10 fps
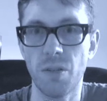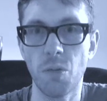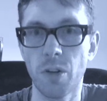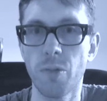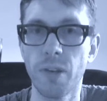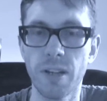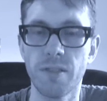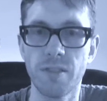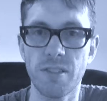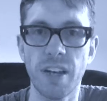what you're
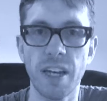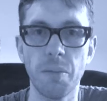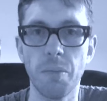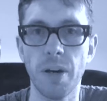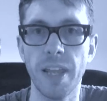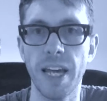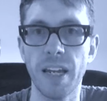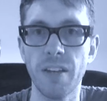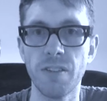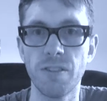really saying by
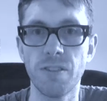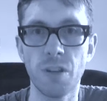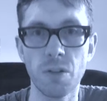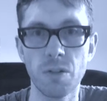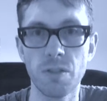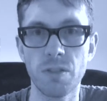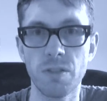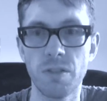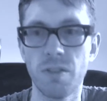that is don't